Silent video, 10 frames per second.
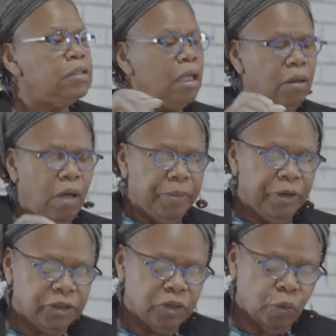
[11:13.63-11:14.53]
So I'm
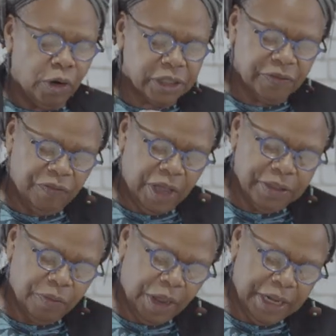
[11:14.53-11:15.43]
going to work to
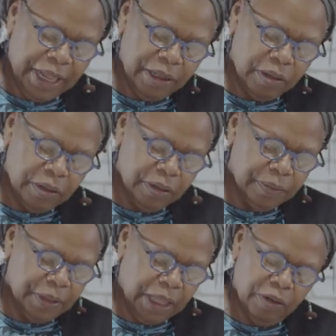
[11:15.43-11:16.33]
find the right angle.
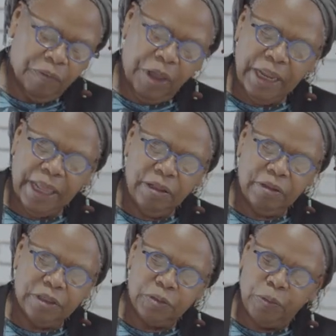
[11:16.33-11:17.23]
And the right
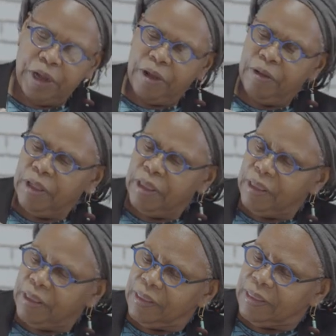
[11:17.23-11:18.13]
angle is where
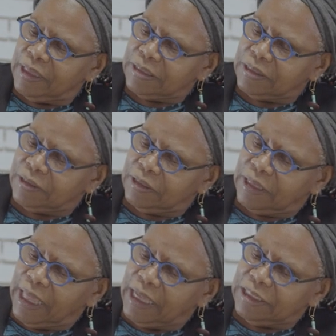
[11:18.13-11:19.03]
this
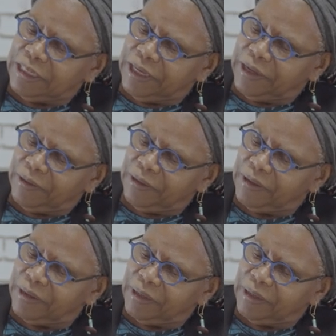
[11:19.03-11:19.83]
little edge here